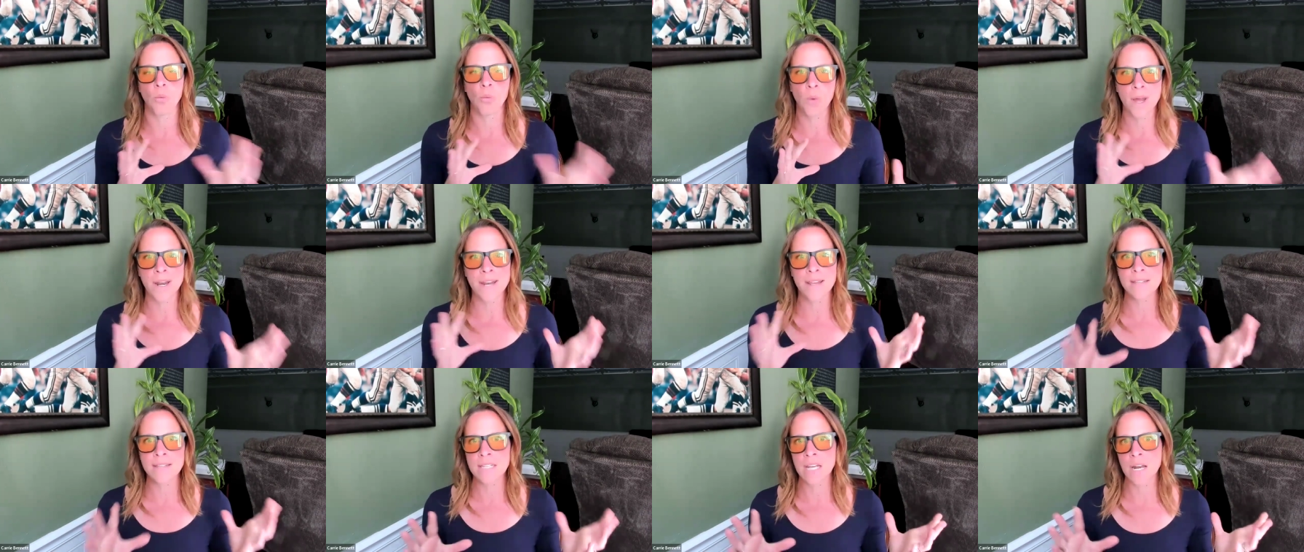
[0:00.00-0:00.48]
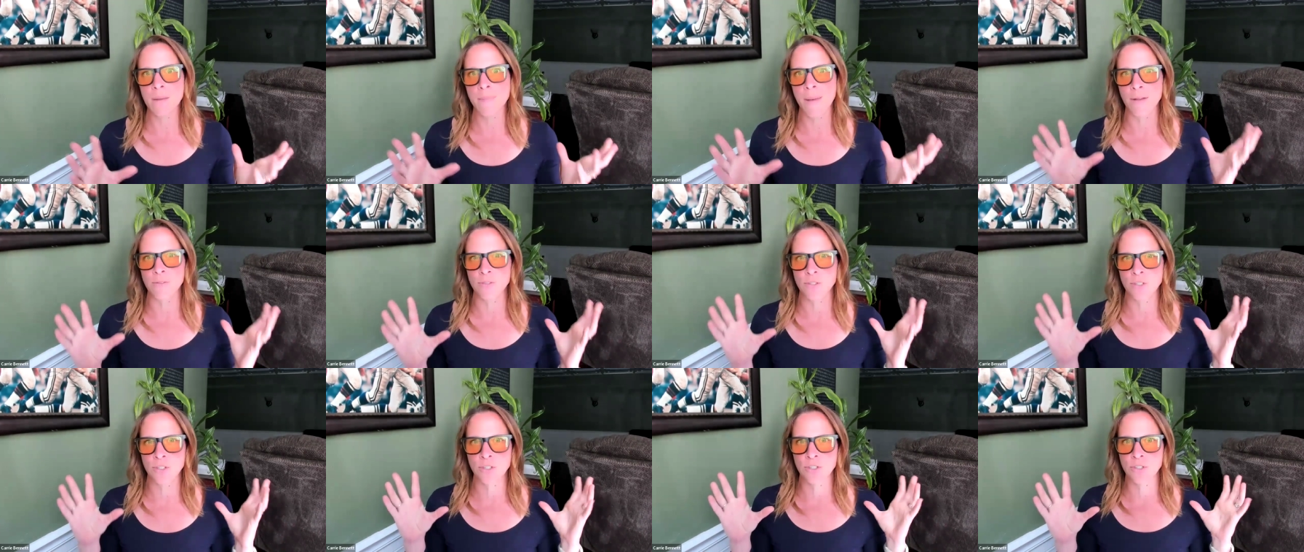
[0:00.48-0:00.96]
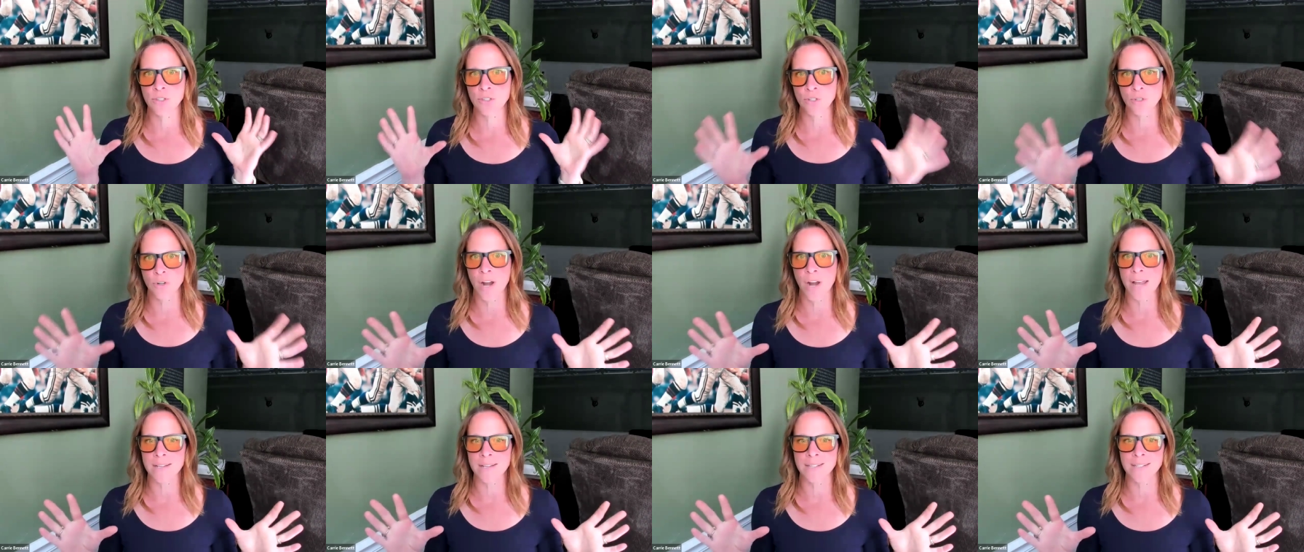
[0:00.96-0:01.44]
What is it about
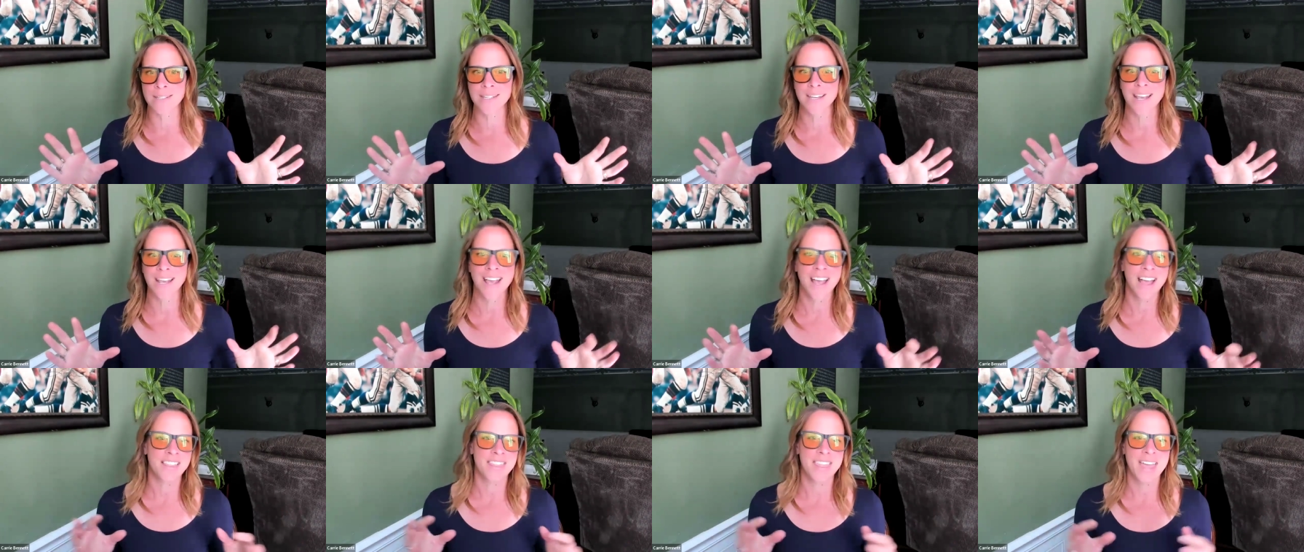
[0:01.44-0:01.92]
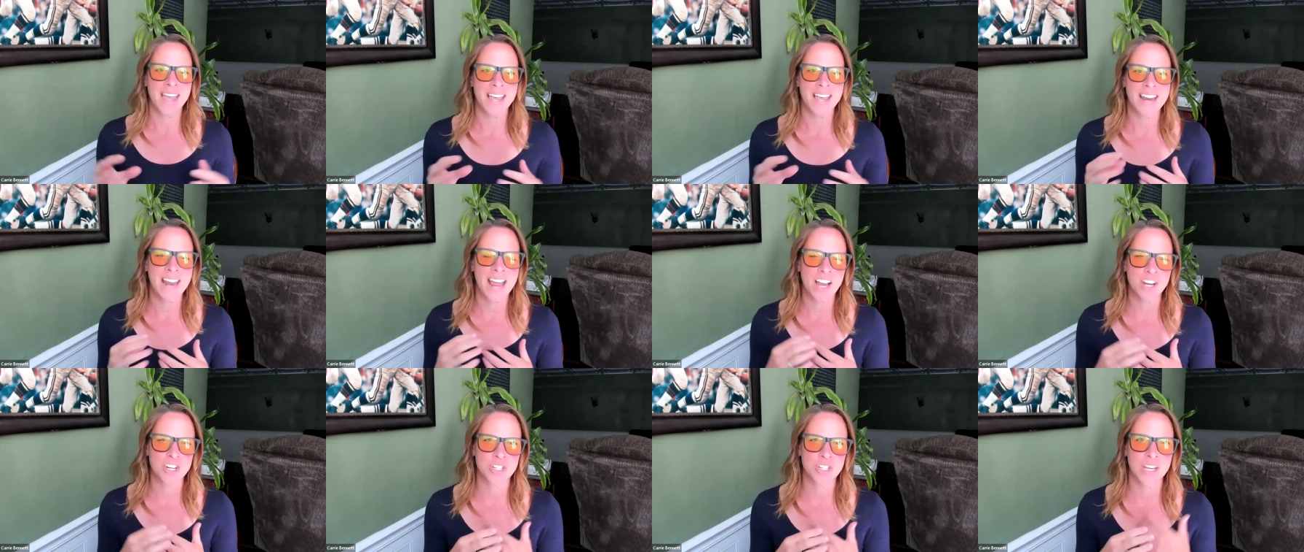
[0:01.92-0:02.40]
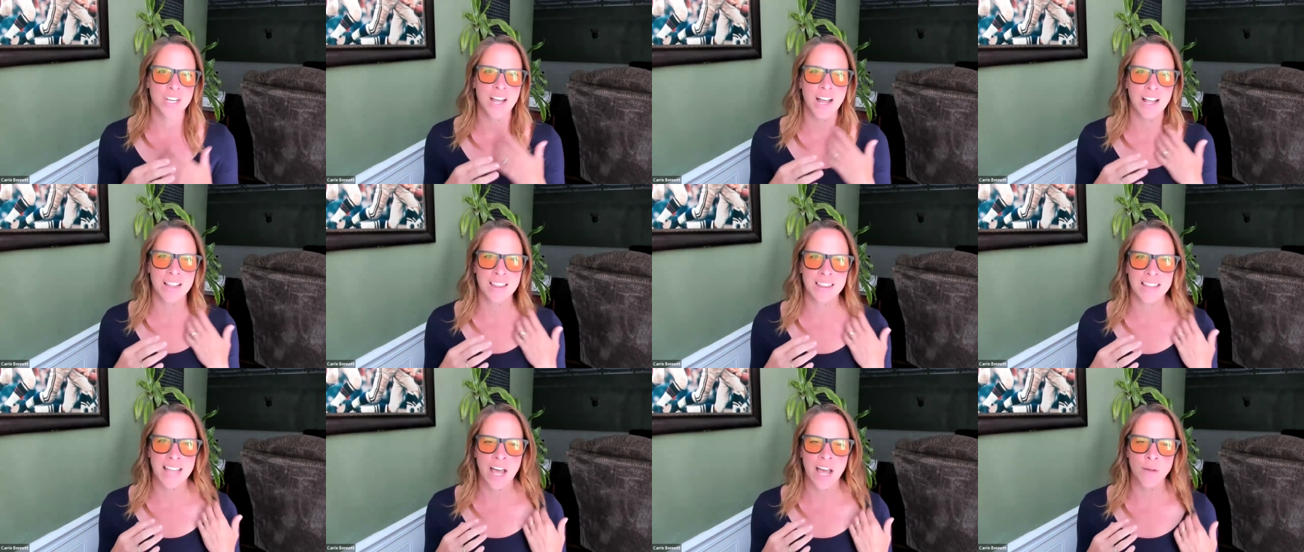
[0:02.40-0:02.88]
stress that can actually
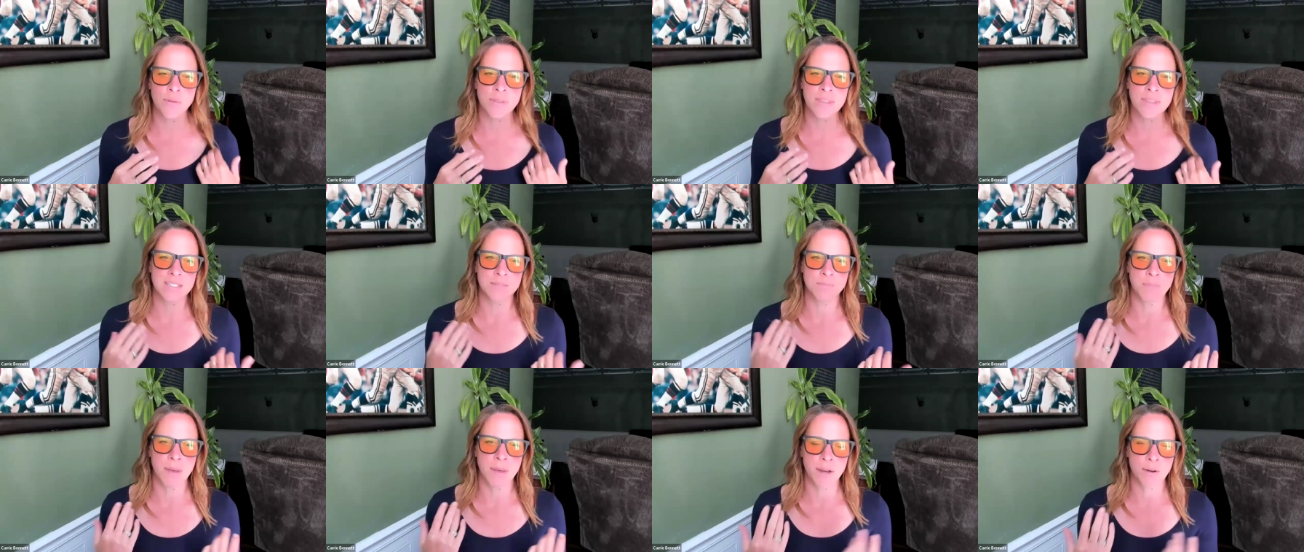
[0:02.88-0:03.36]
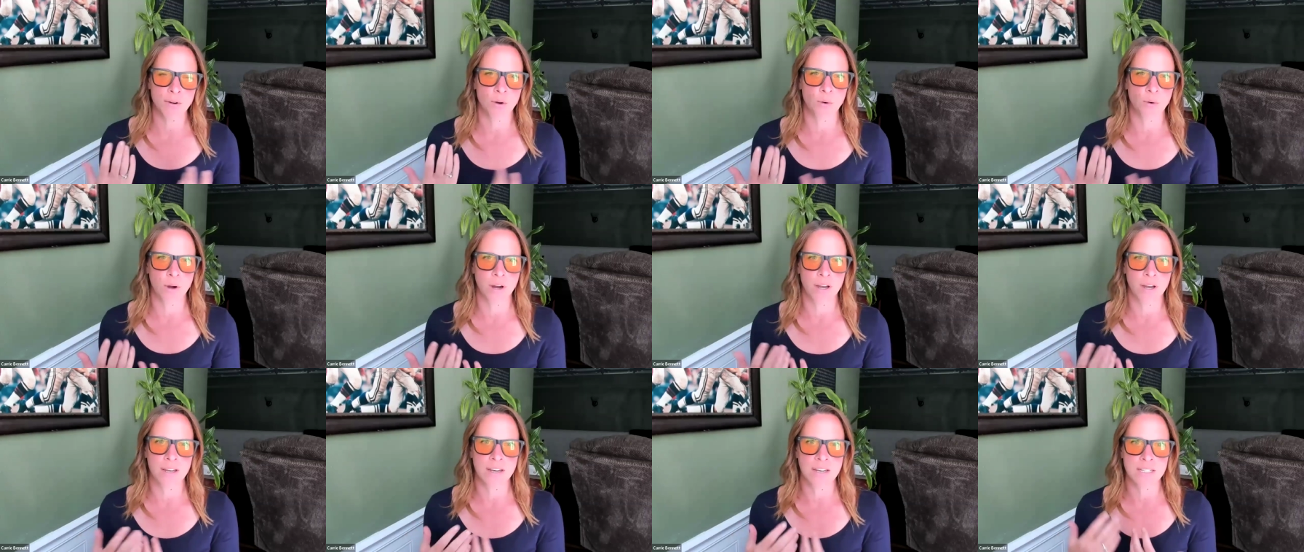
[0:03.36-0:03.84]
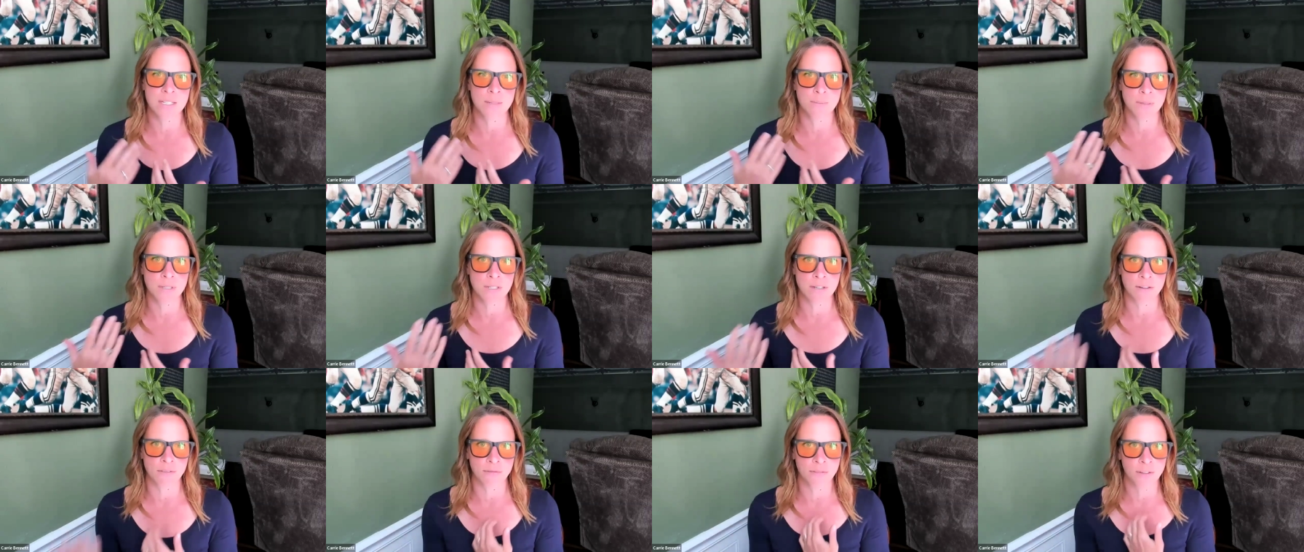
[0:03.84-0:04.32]
allow these
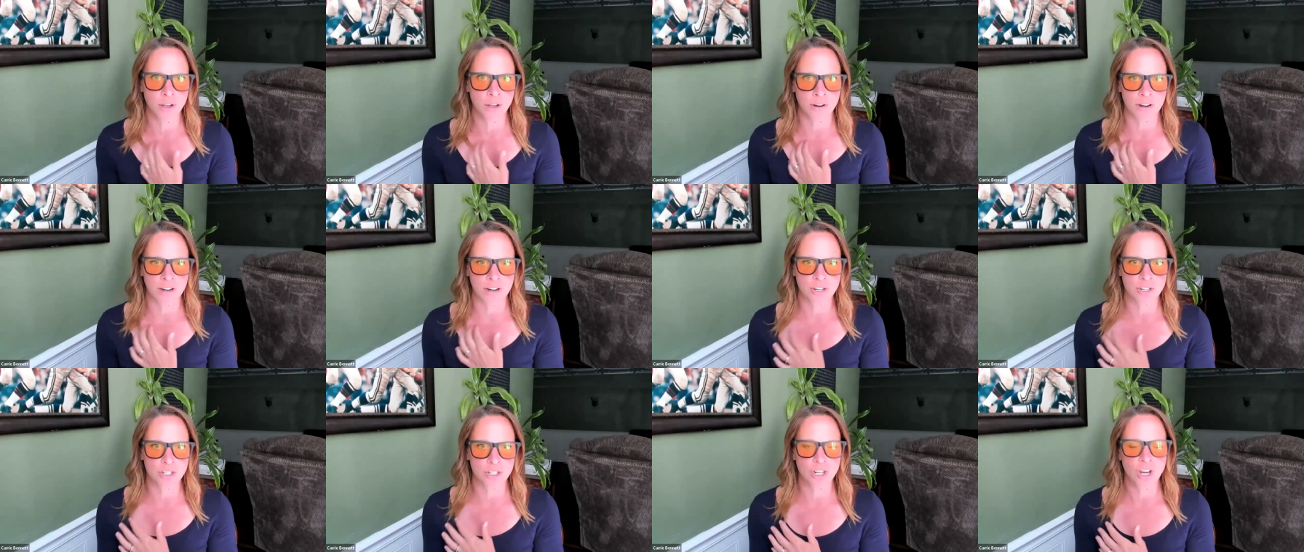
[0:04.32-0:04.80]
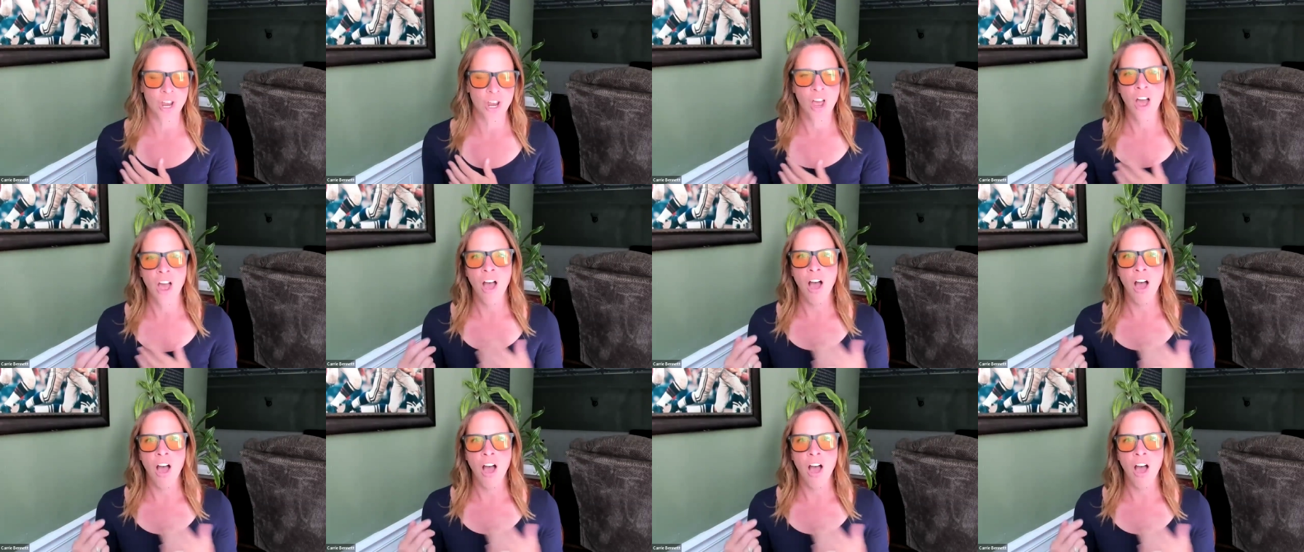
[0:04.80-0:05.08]
microorganisms to flourish?